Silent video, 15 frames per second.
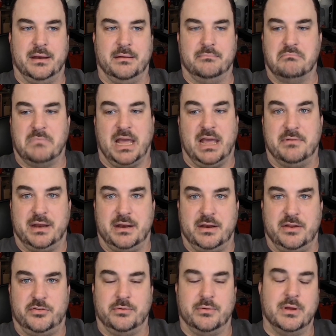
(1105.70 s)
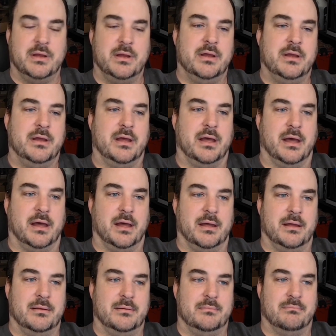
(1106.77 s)
I haven't had an issue.
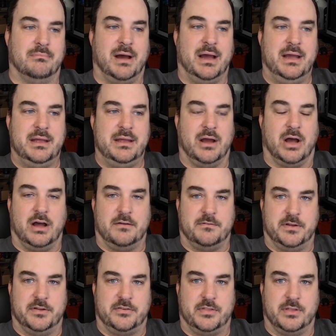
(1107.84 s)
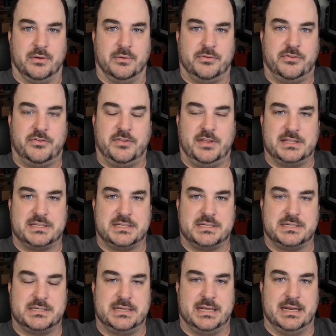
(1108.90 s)
My office, though,
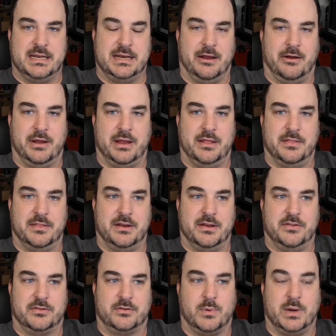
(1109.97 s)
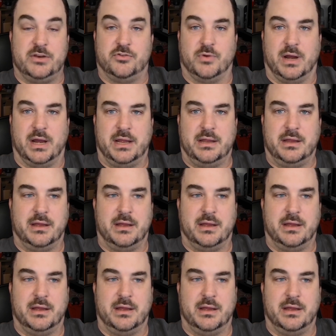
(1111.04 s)
sits in an area that is quite dry,